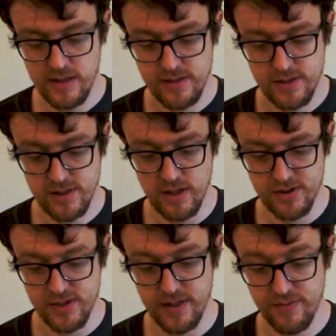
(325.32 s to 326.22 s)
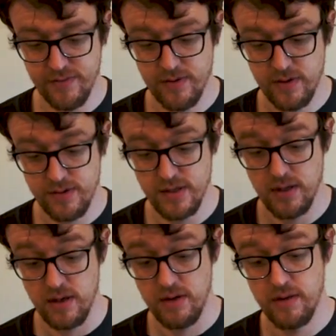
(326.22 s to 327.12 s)
slots in
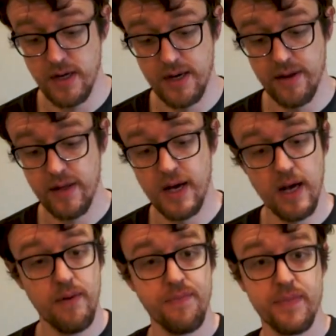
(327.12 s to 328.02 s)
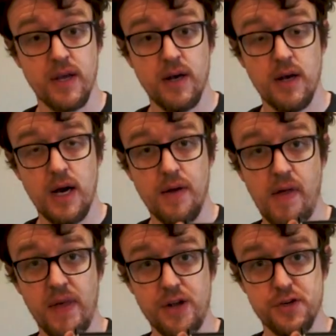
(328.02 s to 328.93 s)
to the header there, and
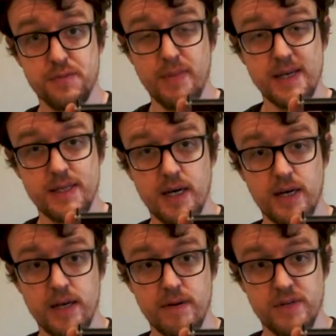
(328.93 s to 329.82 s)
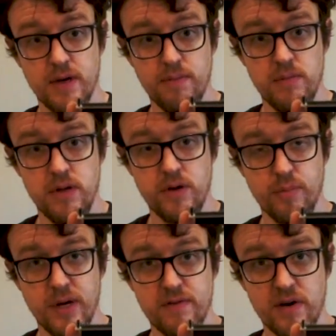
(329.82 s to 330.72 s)
then that just gives it a little
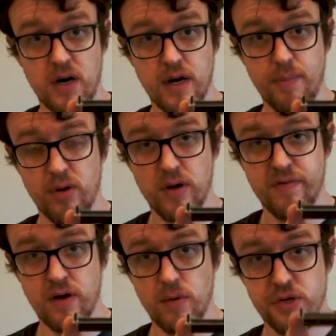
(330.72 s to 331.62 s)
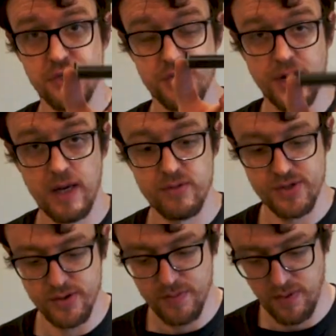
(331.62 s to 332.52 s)
bit of a higher profile, which just enables
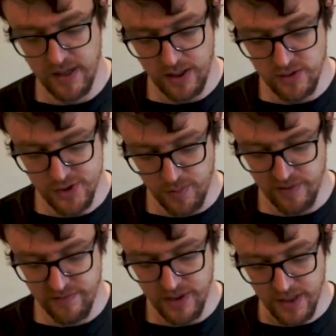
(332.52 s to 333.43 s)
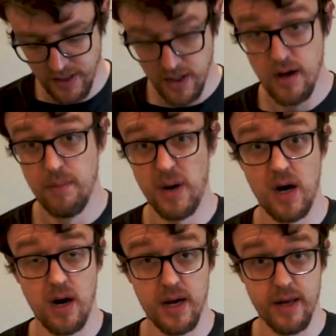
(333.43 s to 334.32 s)
you to plug it on top of the
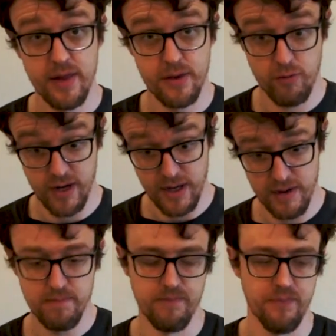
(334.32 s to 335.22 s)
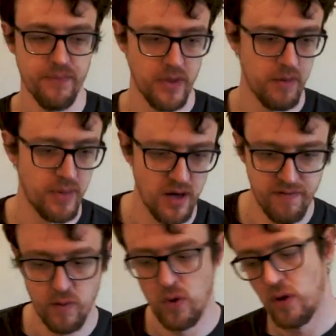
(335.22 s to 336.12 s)
Pi 3, Pi
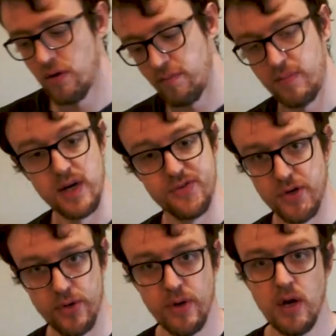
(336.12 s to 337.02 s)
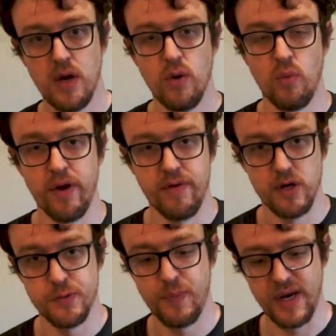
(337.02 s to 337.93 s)
4, Pi 2, one of
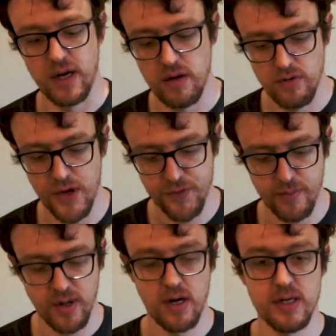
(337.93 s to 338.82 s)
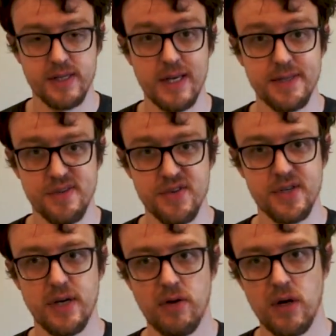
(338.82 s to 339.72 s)
those bigger Raspberry Pis that isn't the
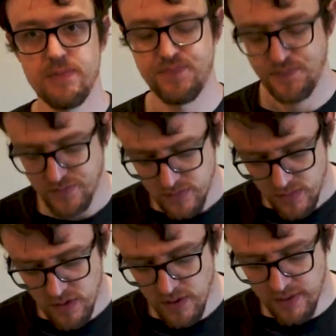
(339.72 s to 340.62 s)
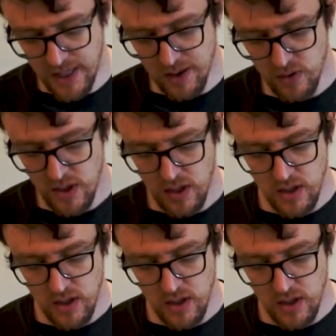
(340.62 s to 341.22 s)
Zero. Now,